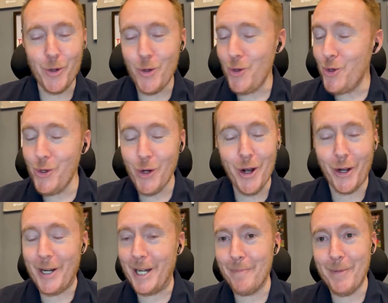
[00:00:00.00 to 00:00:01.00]
You're
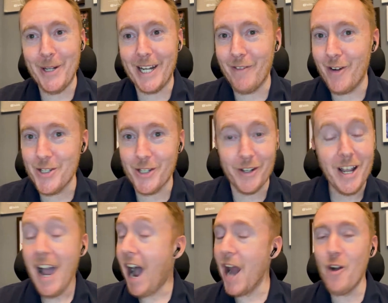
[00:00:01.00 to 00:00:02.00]
not going to get me to give a
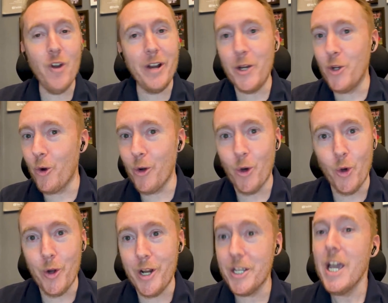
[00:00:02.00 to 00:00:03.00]
result. I really don't
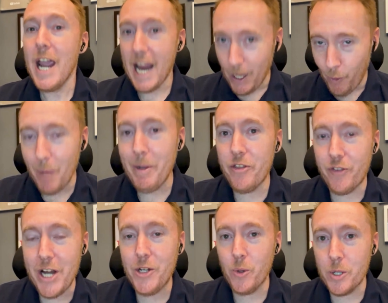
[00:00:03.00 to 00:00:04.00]
know who it is. It will be
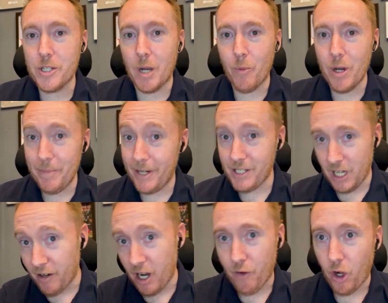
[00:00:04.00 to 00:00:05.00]
3-2 to someone
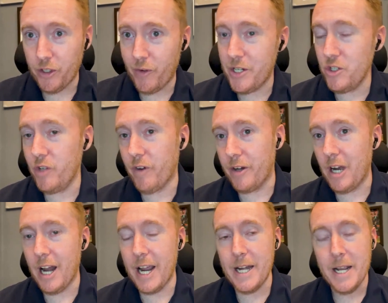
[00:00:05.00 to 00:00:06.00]
because of all the reasons you've
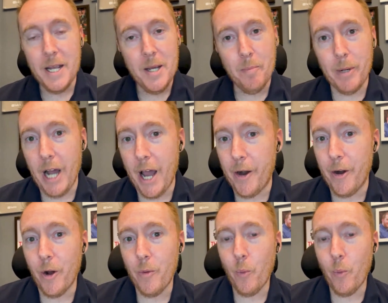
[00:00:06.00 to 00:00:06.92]
underlined, but I don't